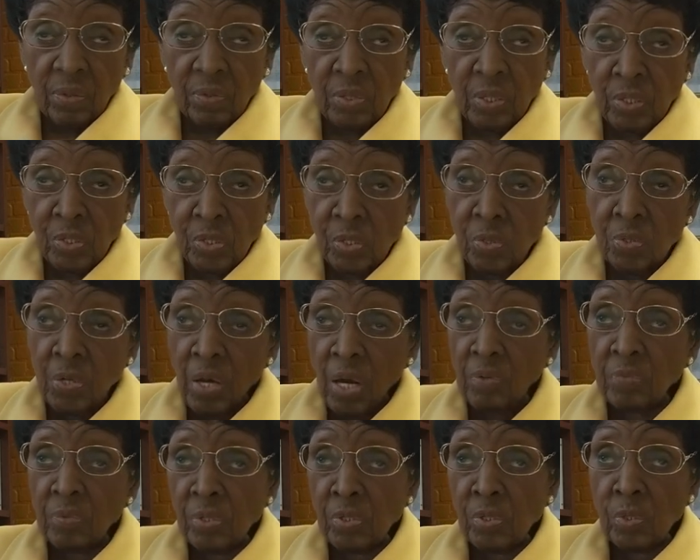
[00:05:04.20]
The
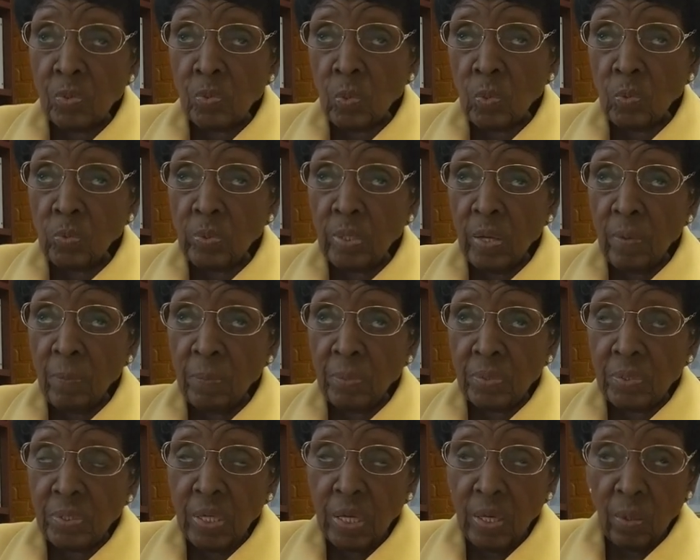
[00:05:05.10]
200 school
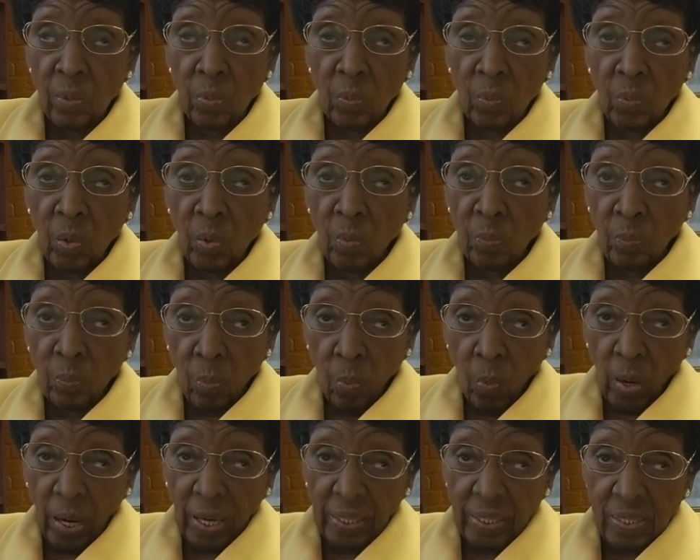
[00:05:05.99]
numbers were
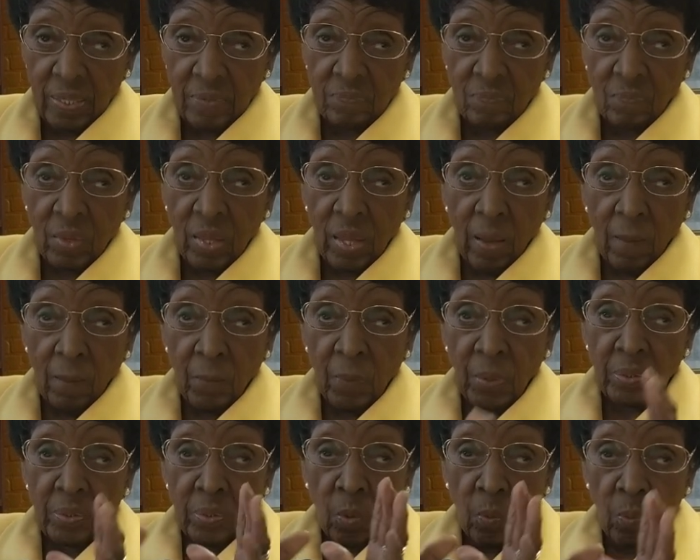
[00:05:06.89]
white,
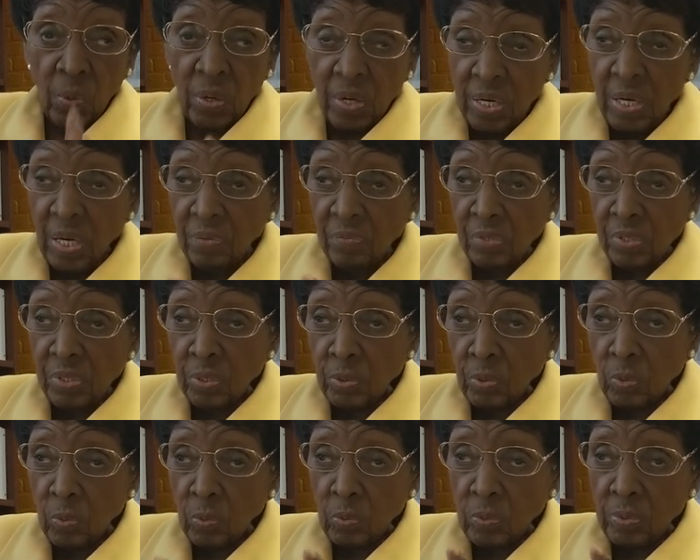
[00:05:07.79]
but the 100
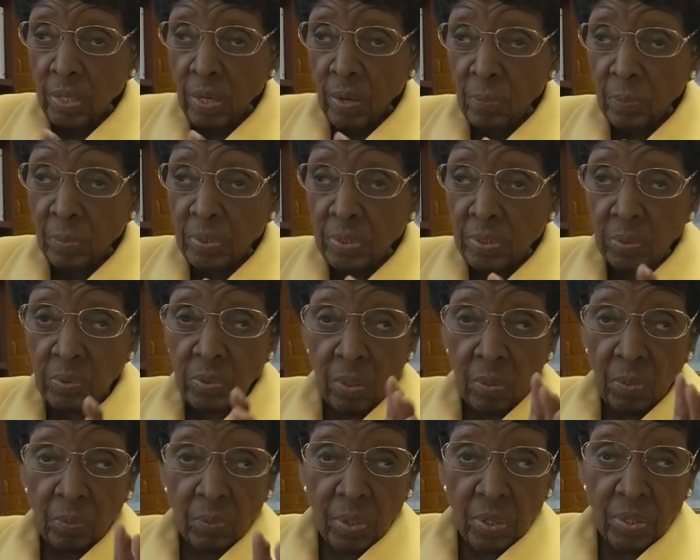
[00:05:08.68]
school numbers,
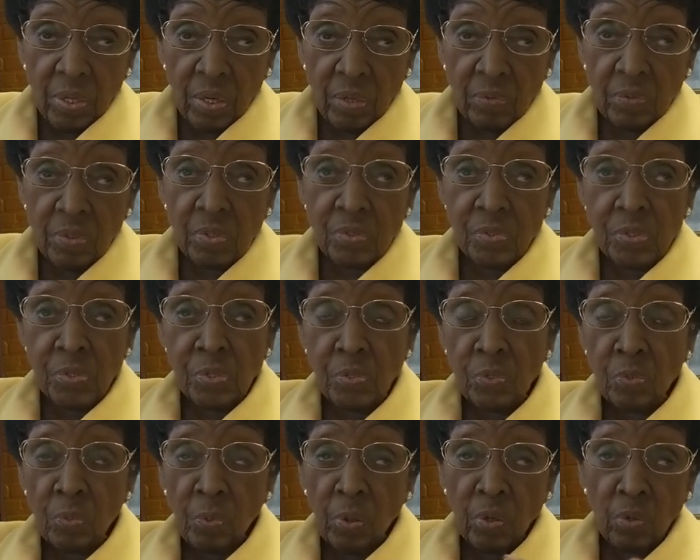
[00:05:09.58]

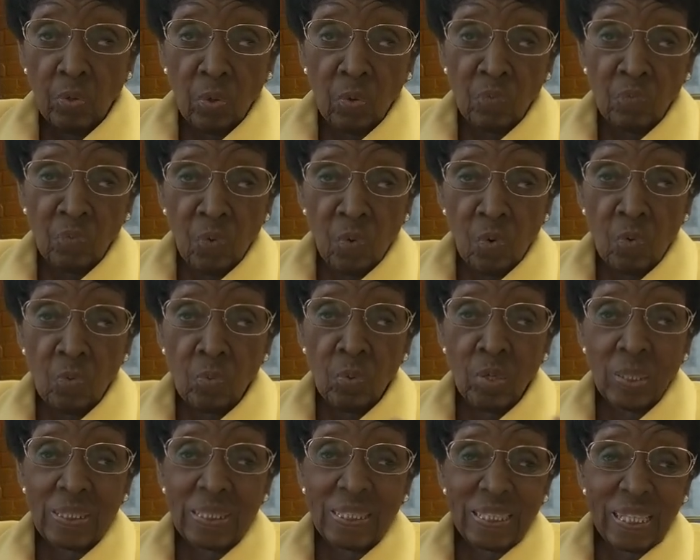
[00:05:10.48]
102, 104,
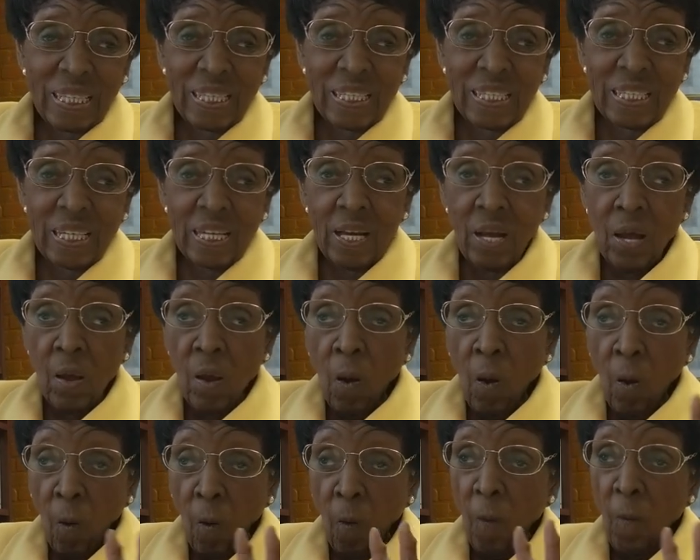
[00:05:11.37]
160,
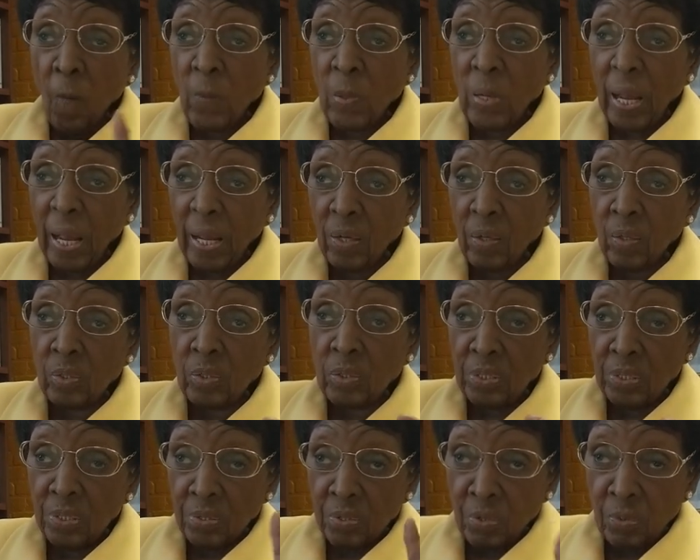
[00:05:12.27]
all black, because
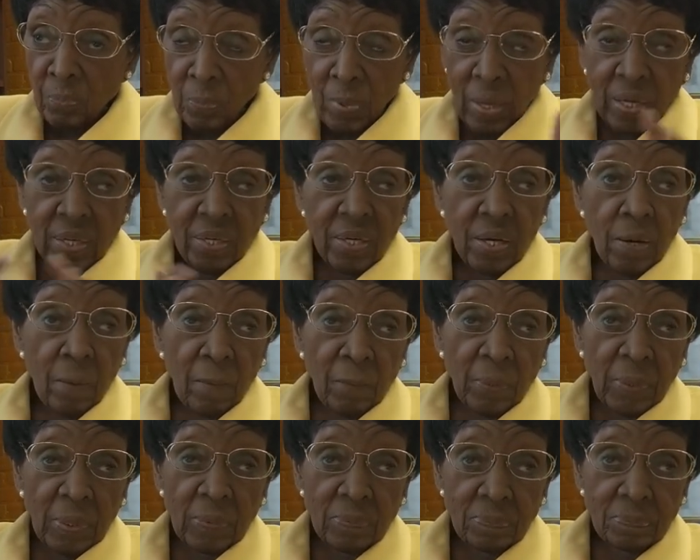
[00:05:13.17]
you knew by the
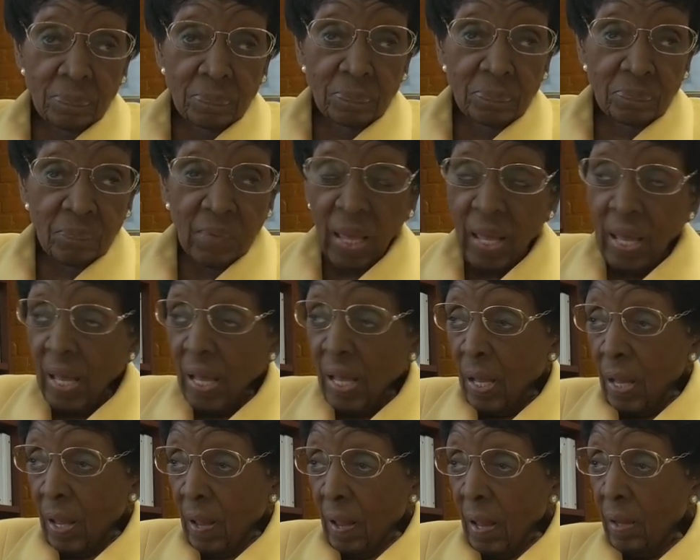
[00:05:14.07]
number.
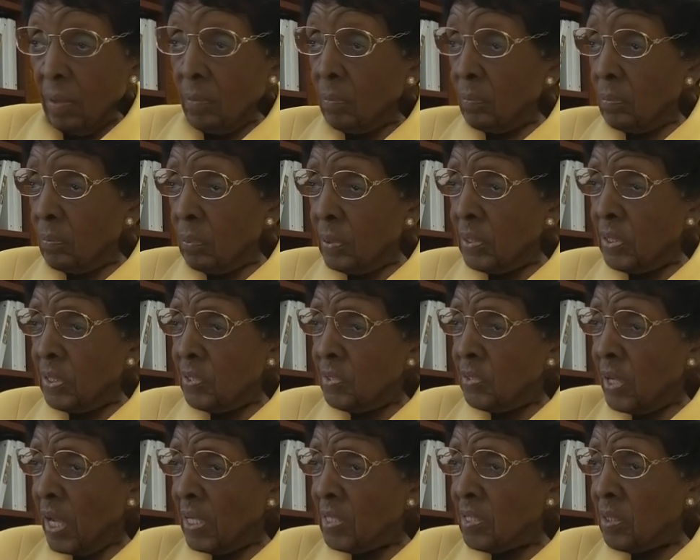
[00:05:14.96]
And what did
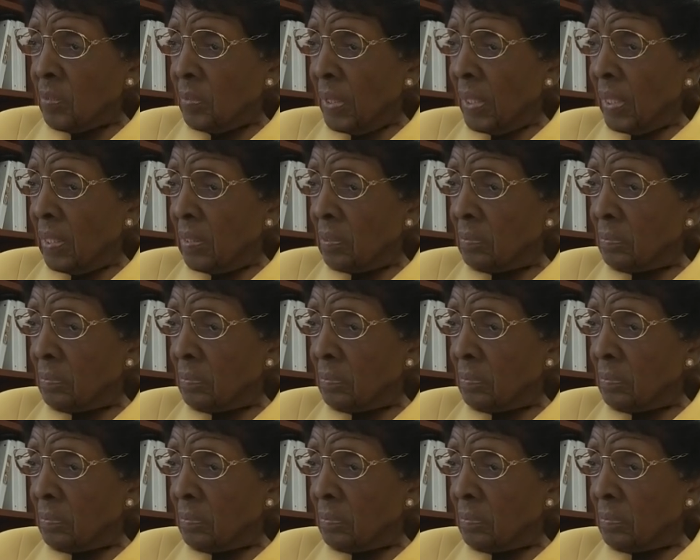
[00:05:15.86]
you ask me?